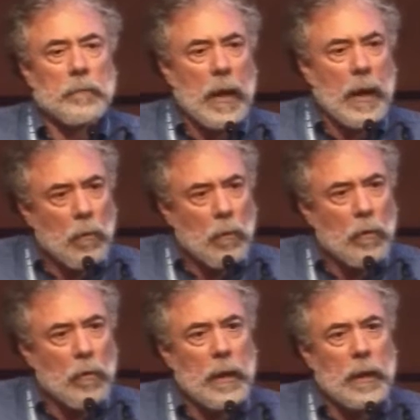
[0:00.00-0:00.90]

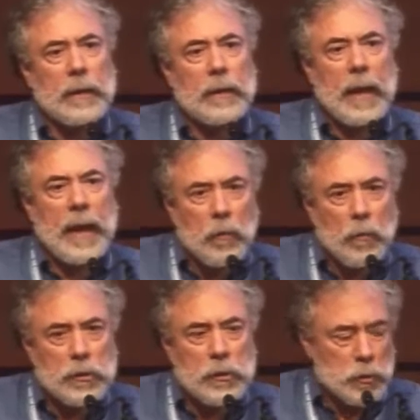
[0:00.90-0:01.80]
power and
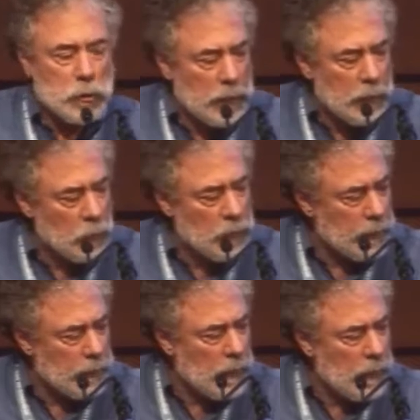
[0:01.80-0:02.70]
social
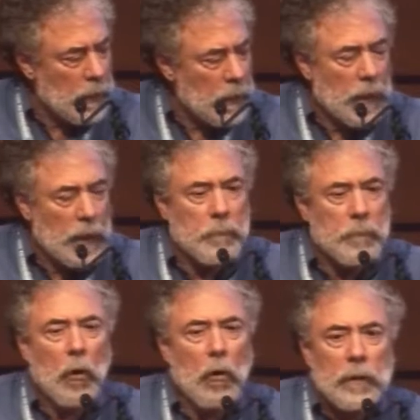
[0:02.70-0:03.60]
equity.
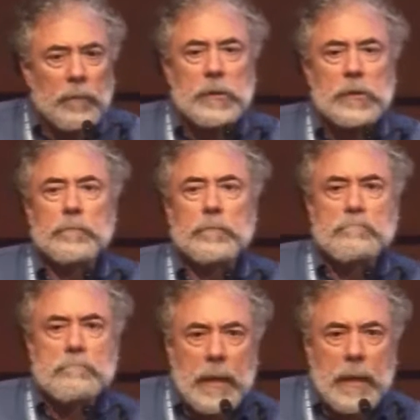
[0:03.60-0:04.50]
All of these
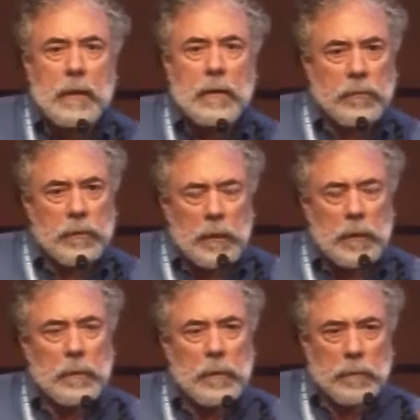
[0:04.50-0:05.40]
make
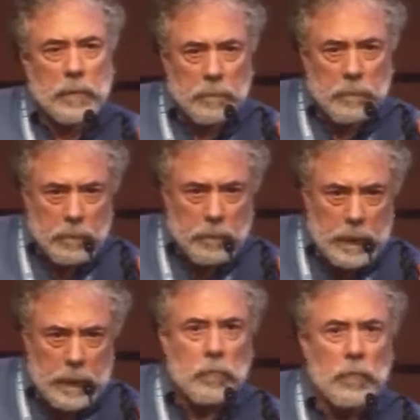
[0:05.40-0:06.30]
the
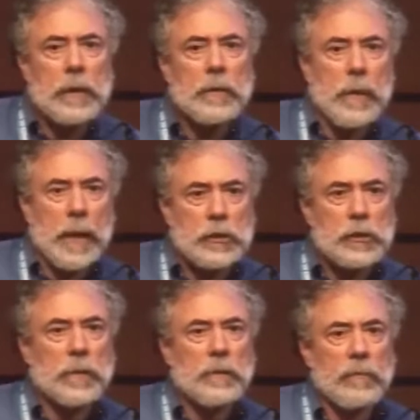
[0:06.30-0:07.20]
integrated
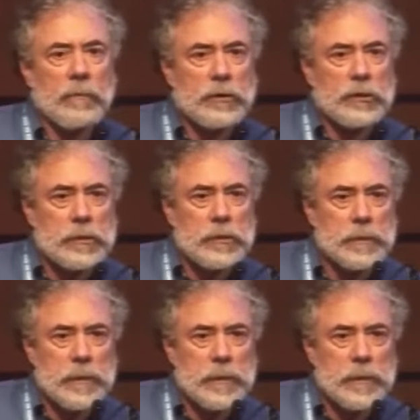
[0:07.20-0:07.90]
management of river systems